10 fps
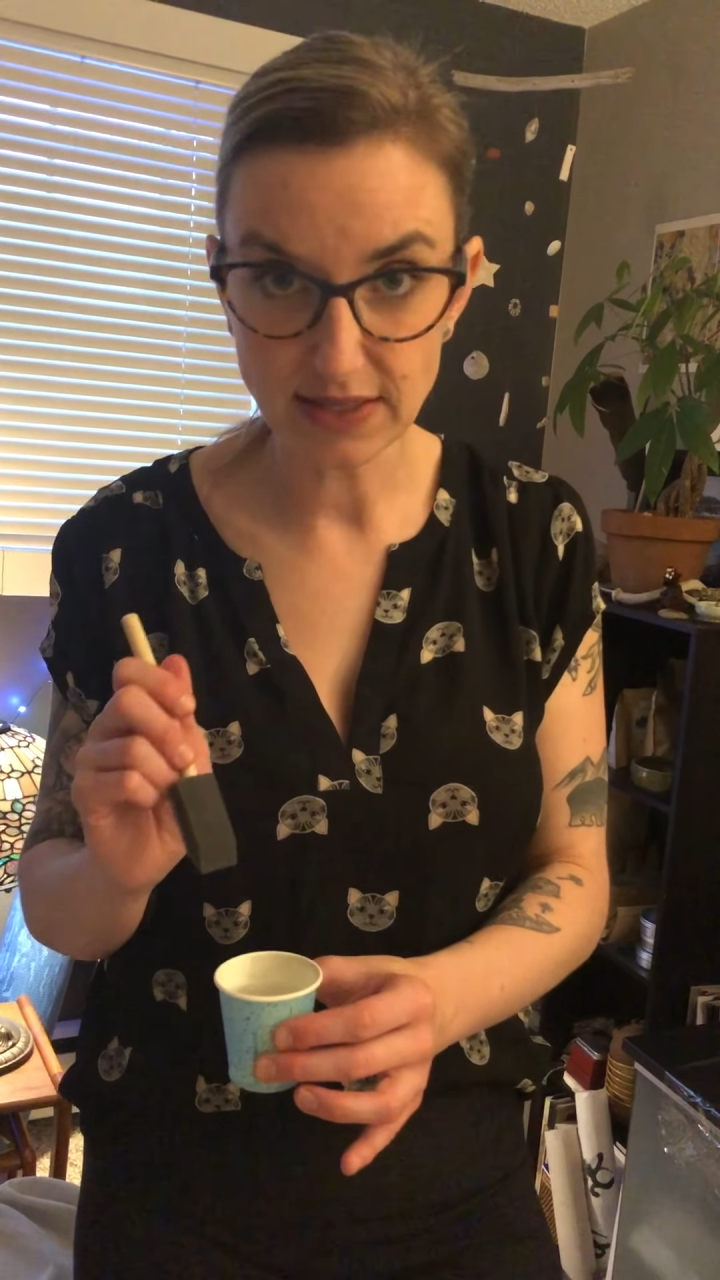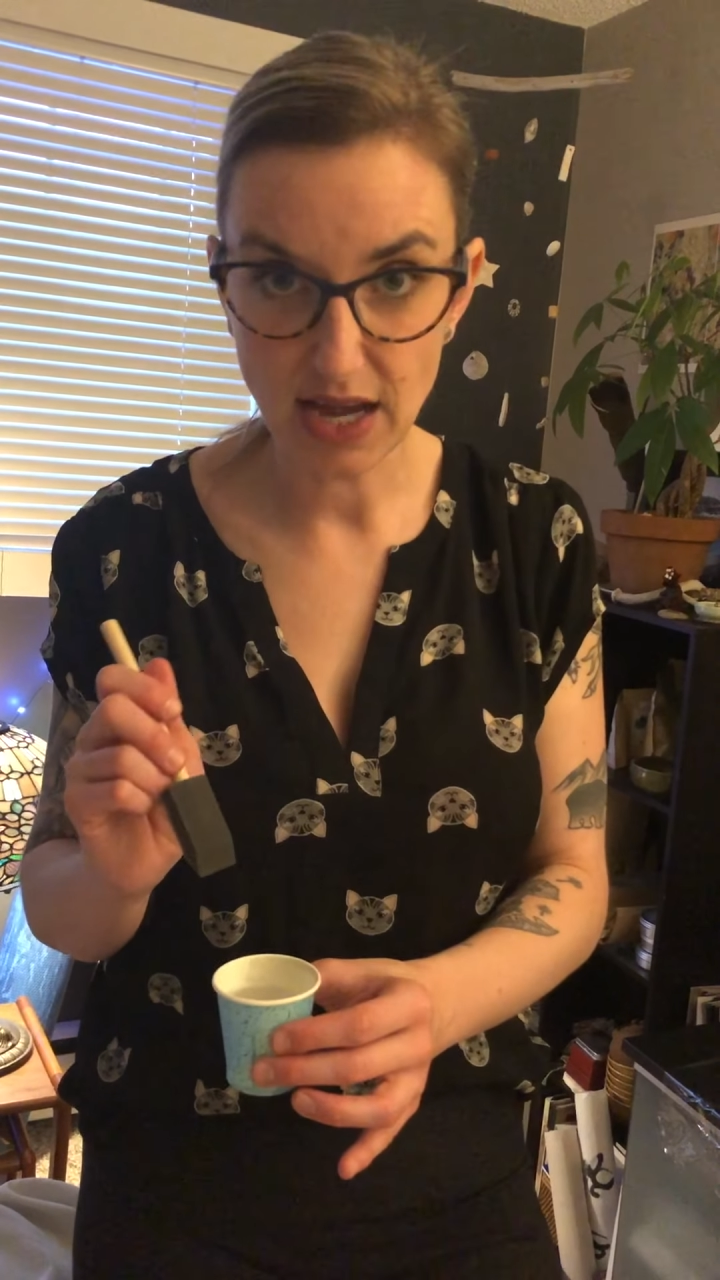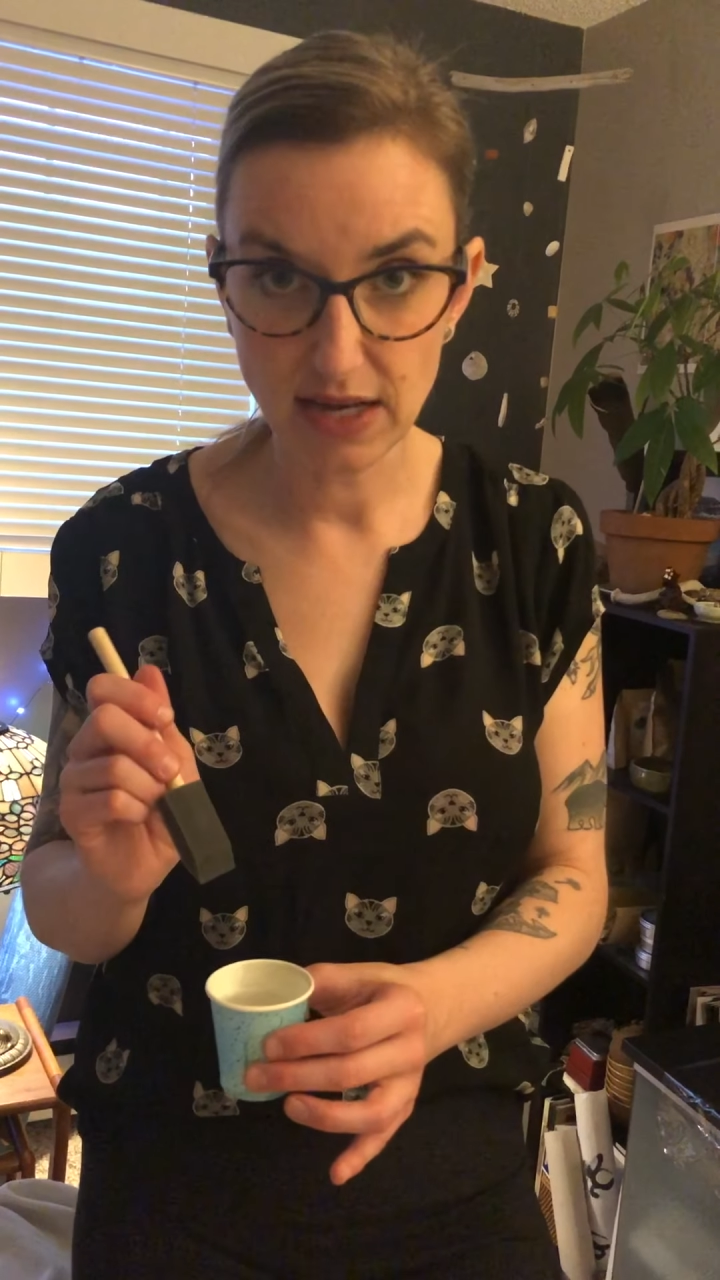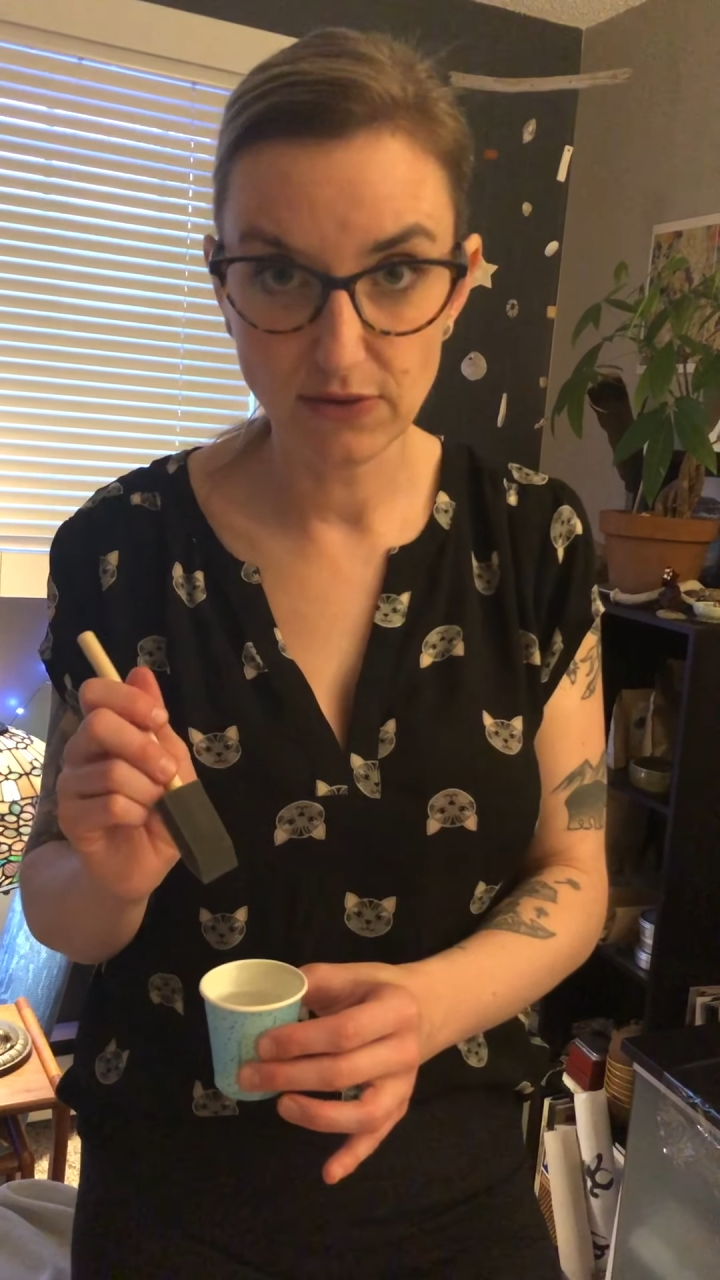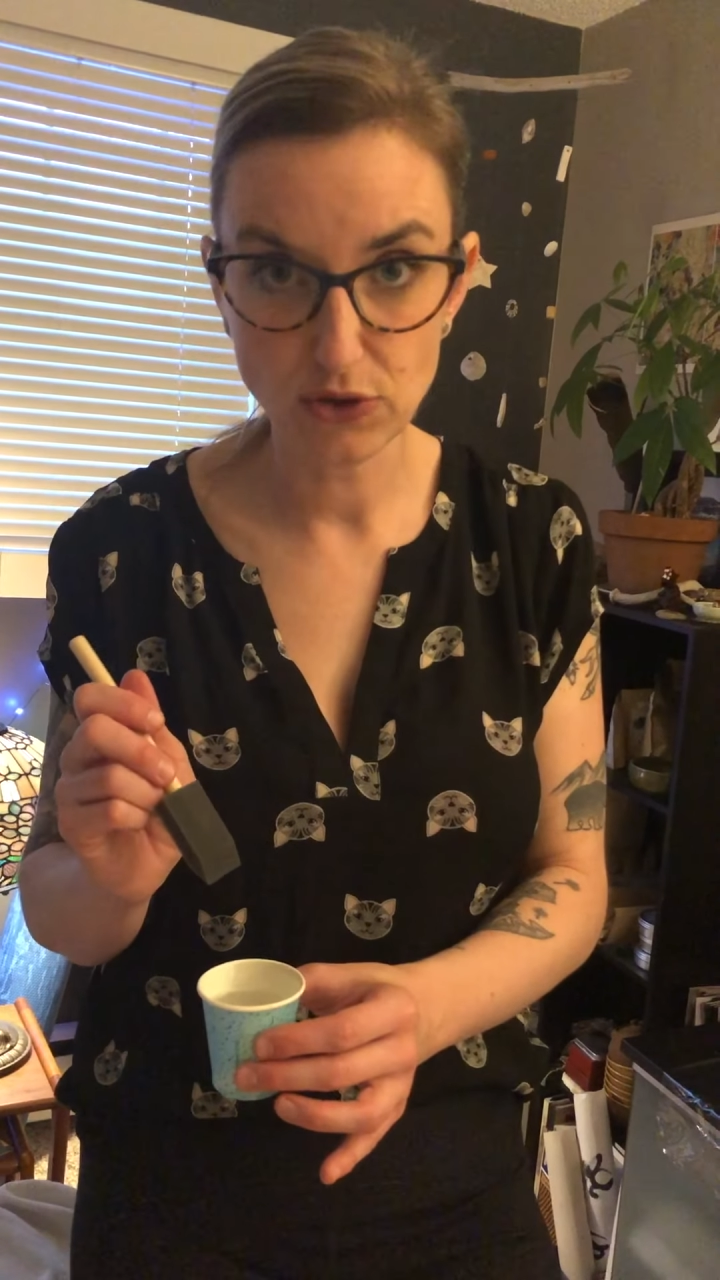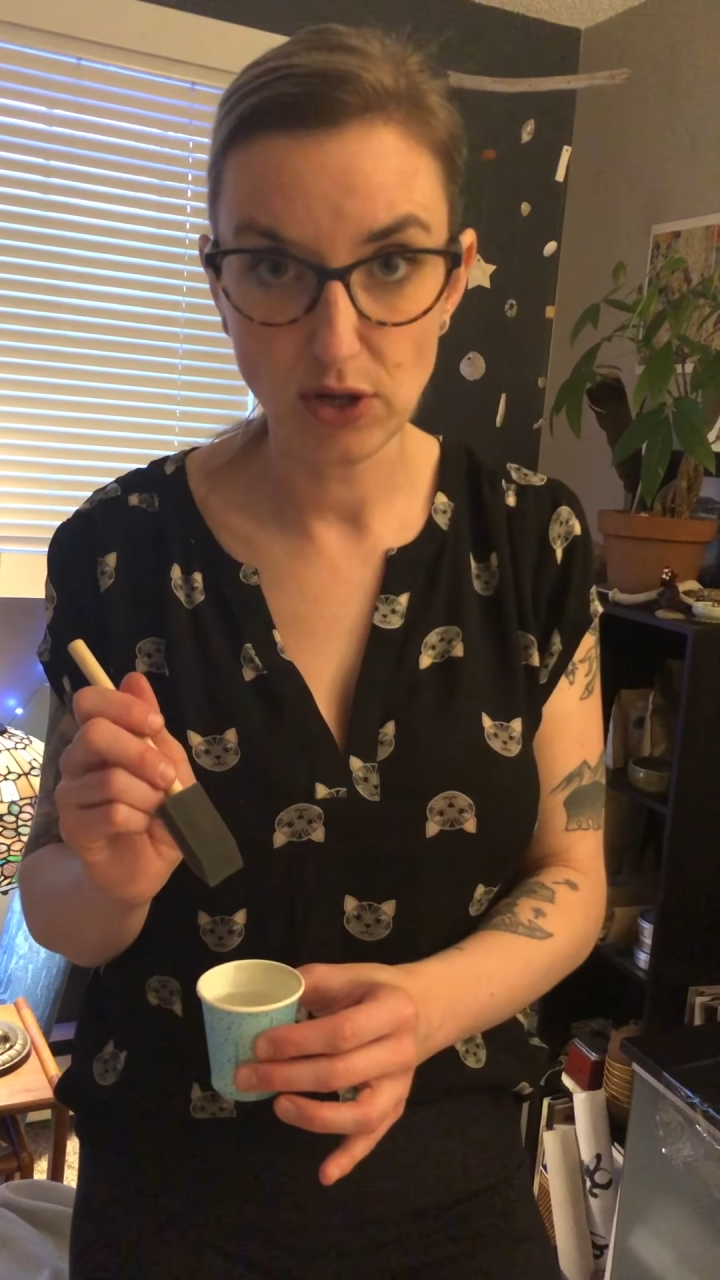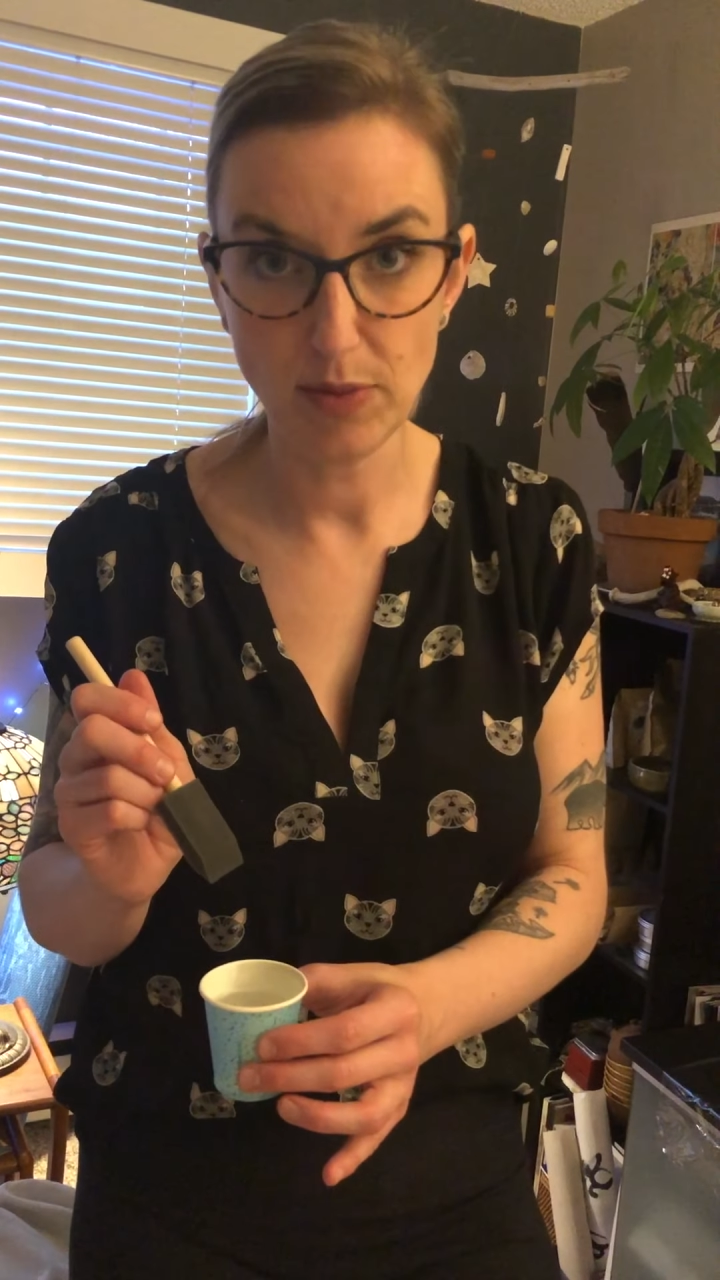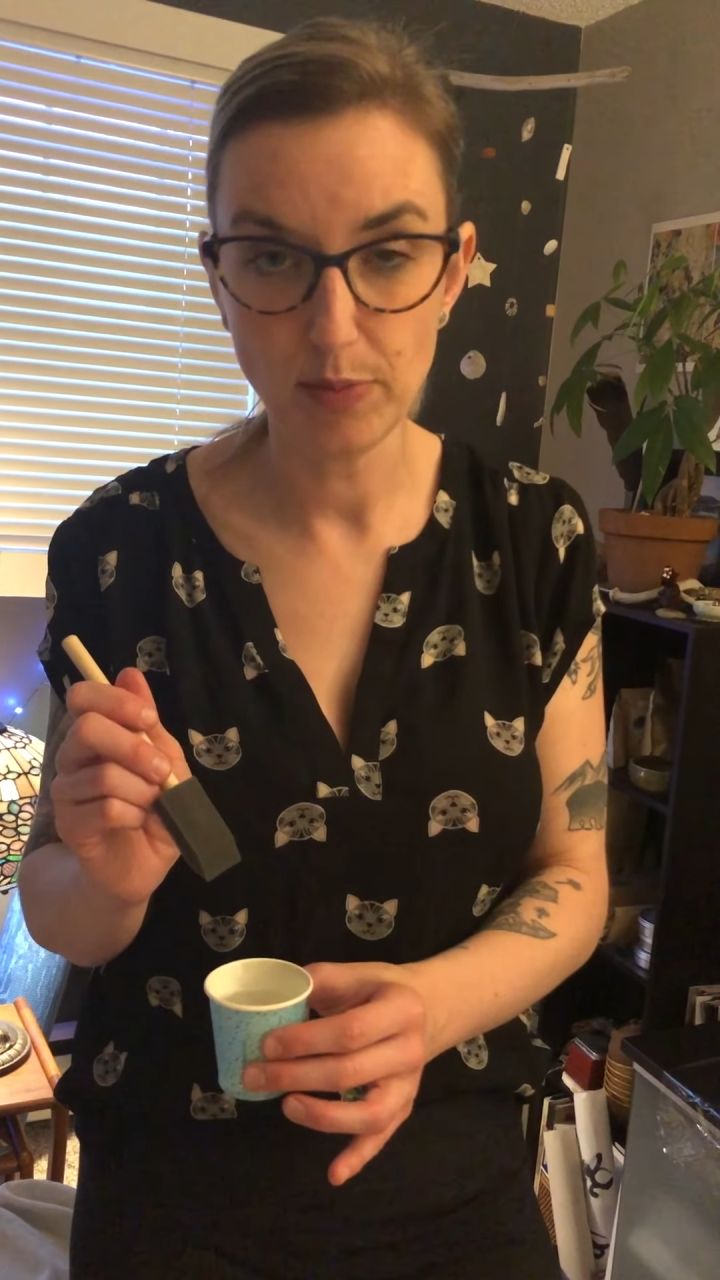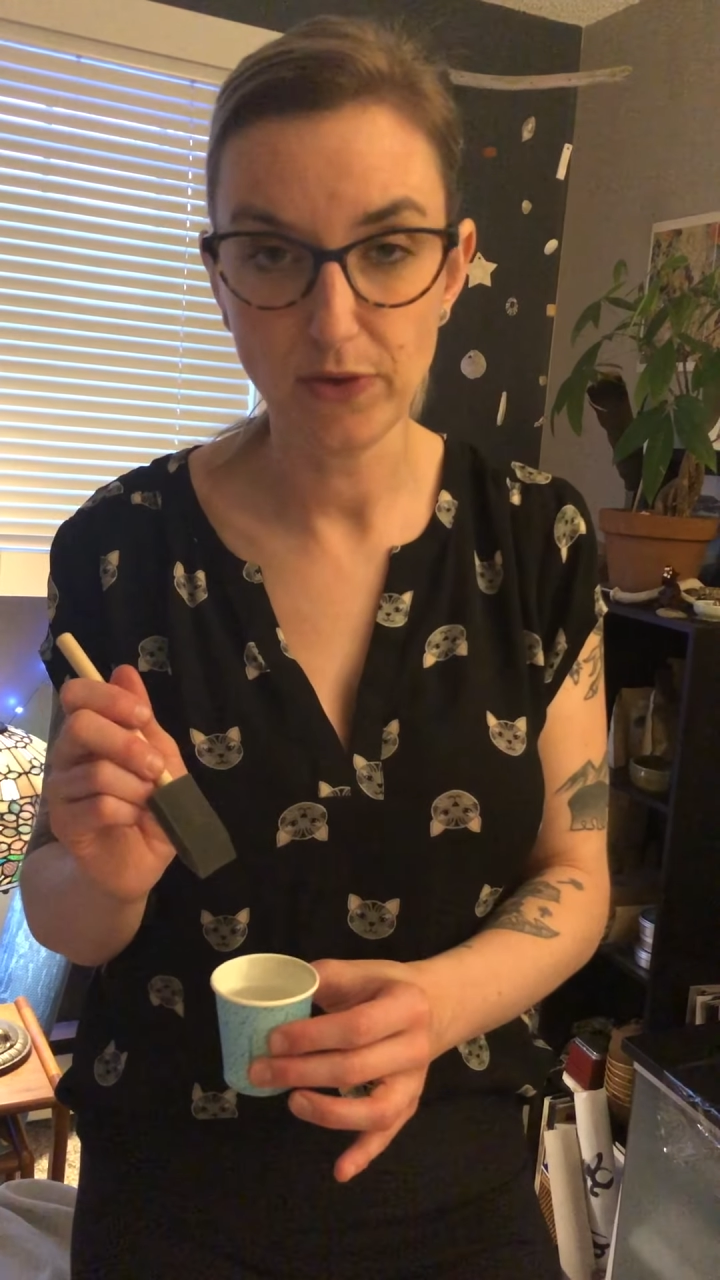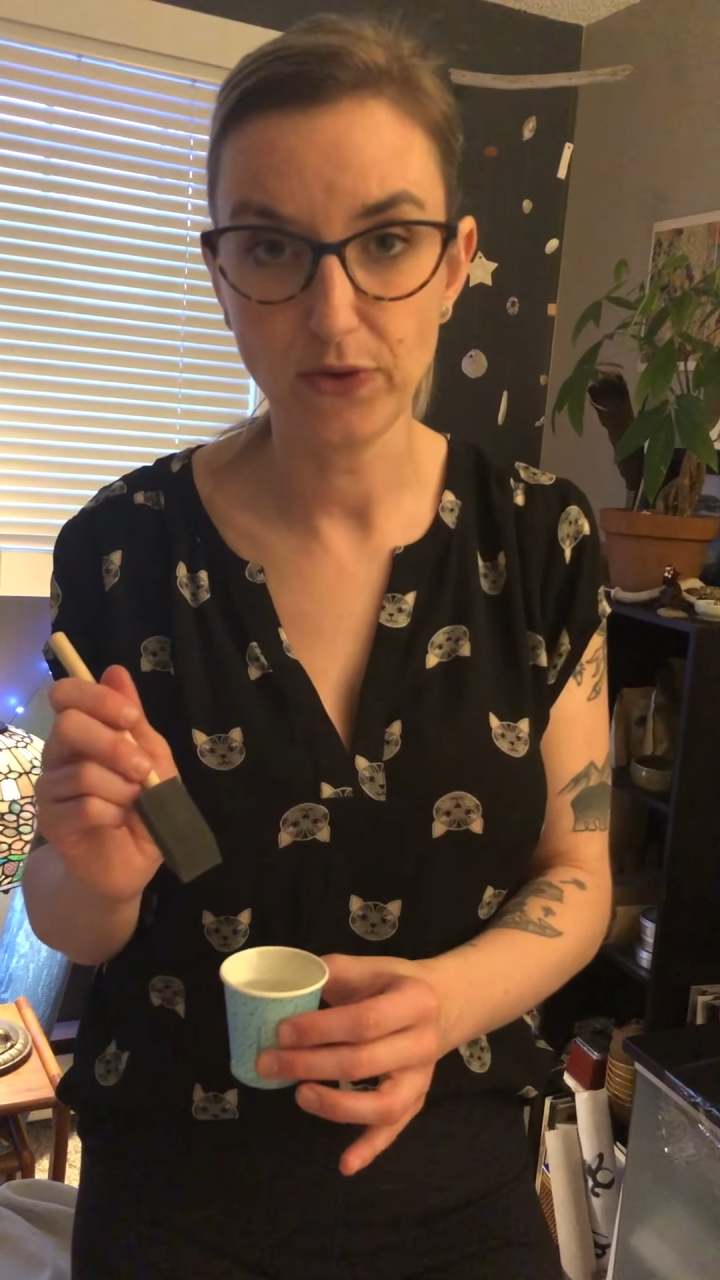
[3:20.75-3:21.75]
kind of
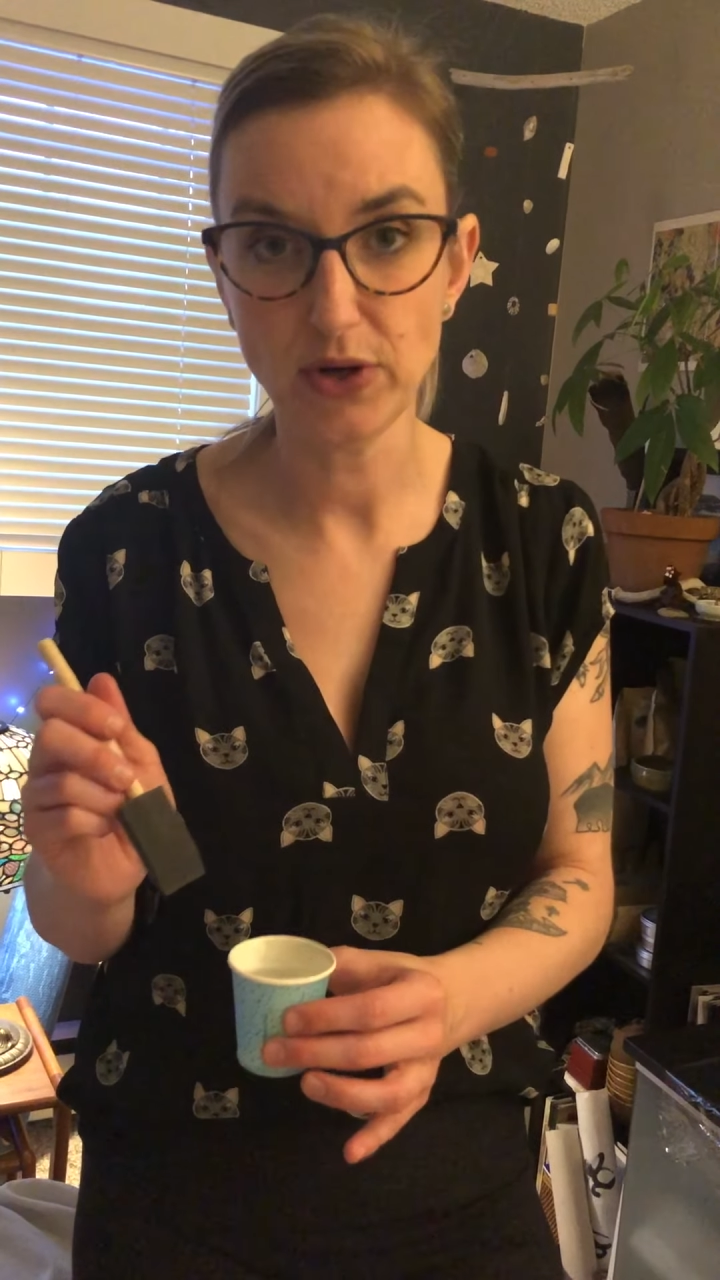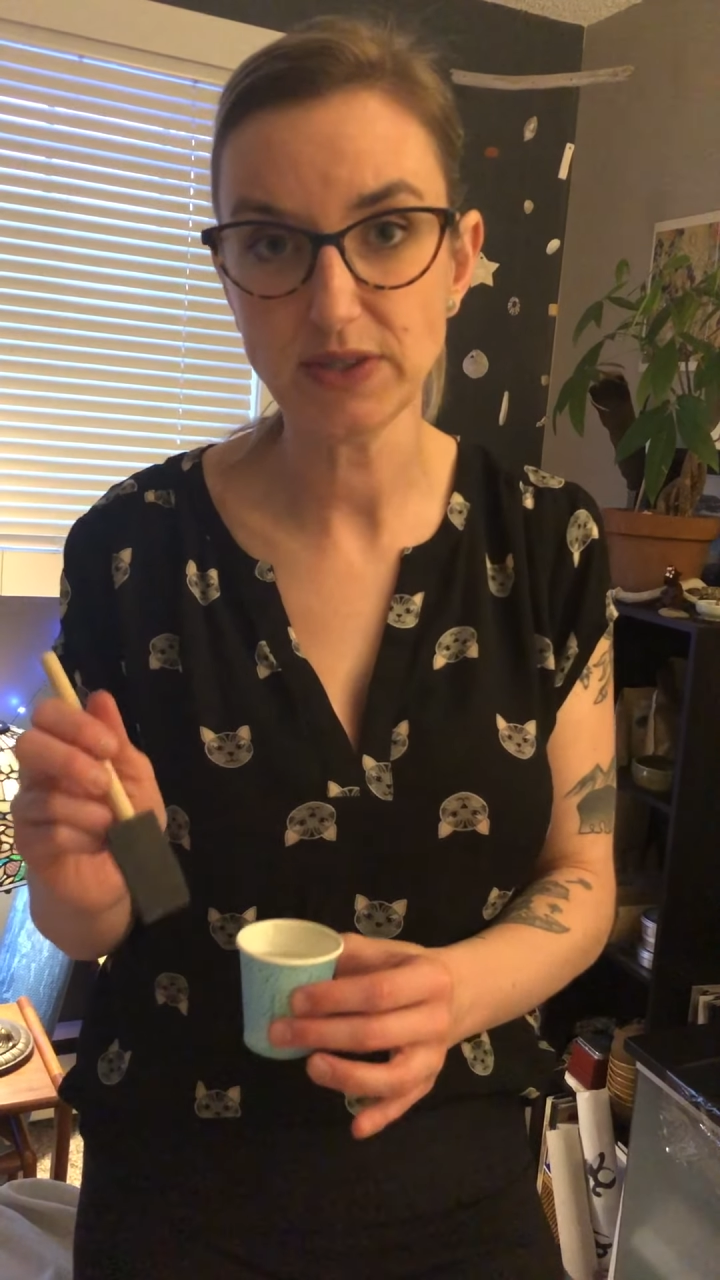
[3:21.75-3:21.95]
treatment before.